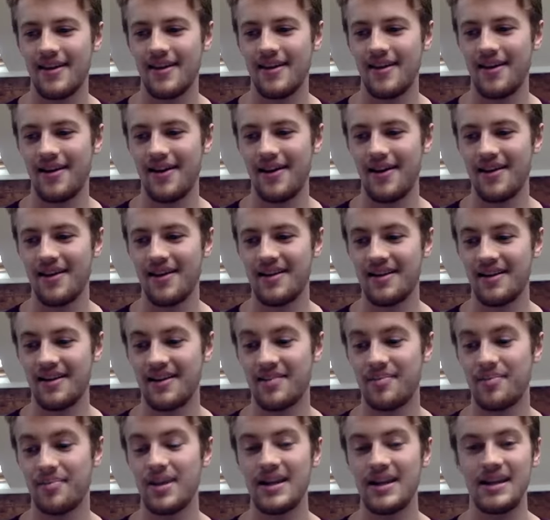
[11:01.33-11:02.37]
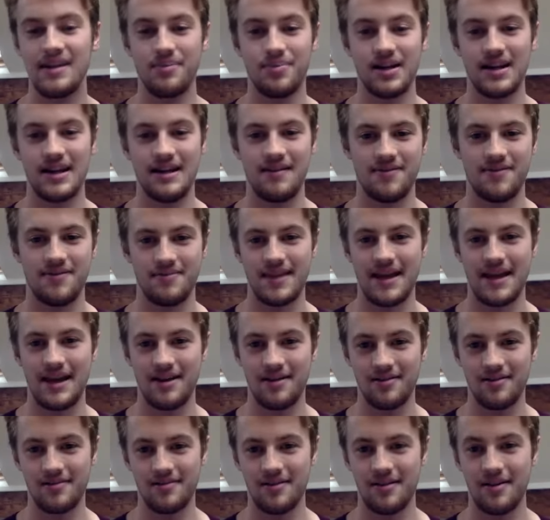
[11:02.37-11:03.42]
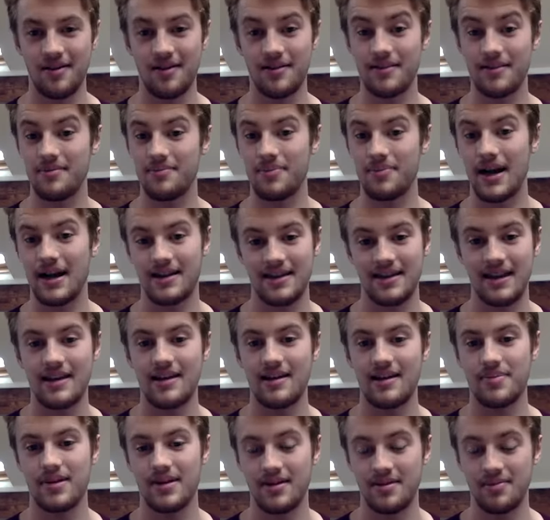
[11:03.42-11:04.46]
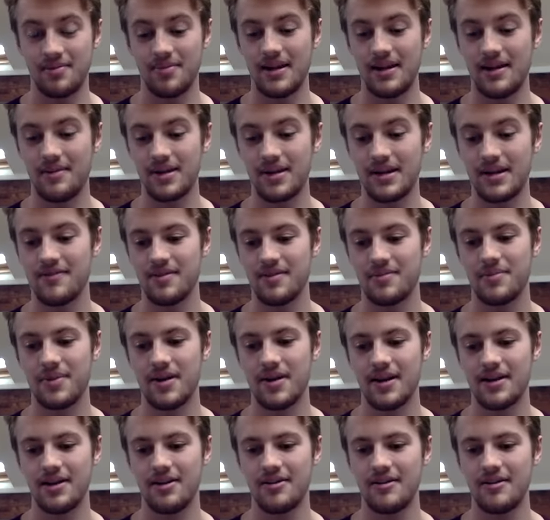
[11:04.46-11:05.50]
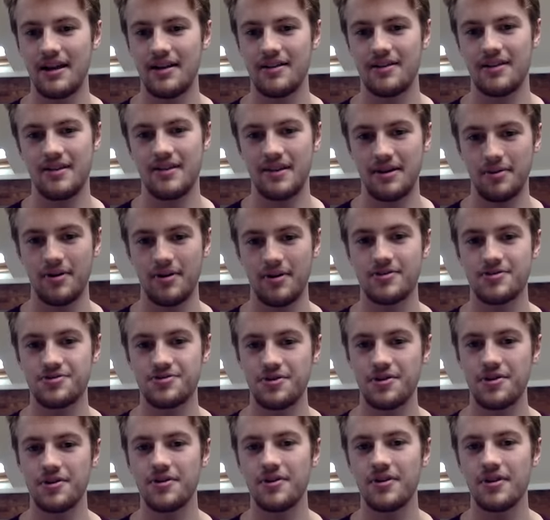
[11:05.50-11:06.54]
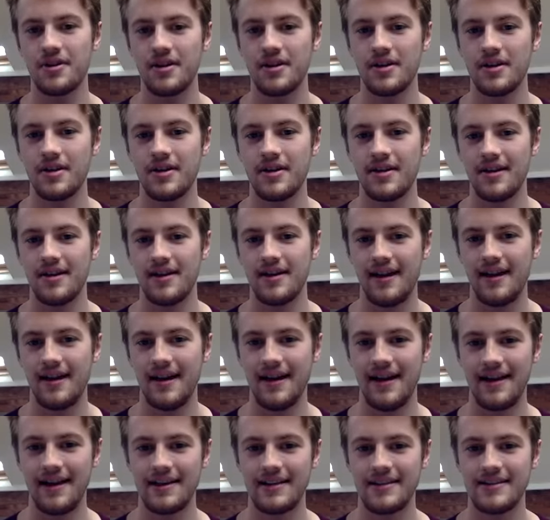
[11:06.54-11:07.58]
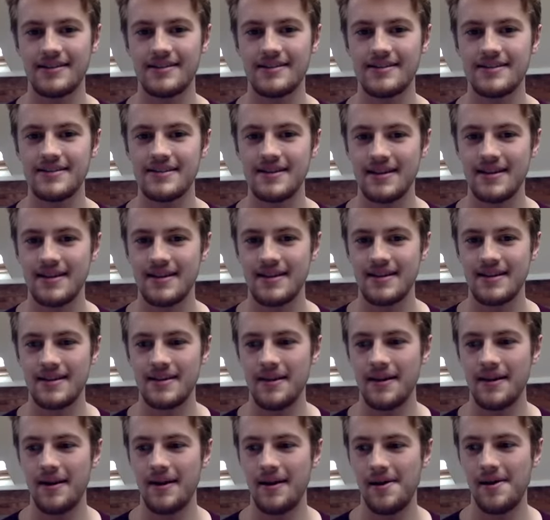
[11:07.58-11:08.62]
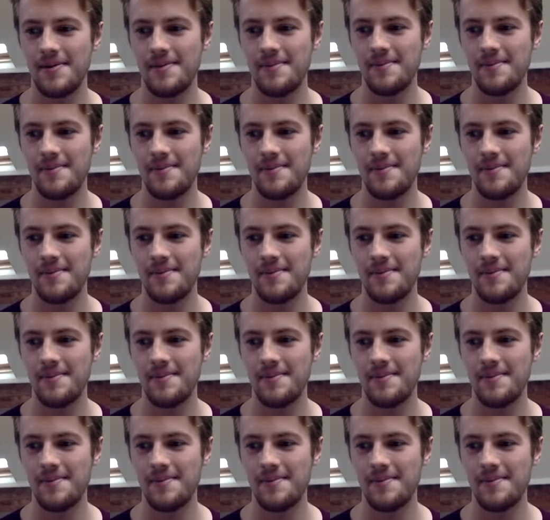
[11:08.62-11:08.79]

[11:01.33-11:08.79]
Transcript: I completely believe them now. Back then I completely believed them, but I know now that they were untrue. And I've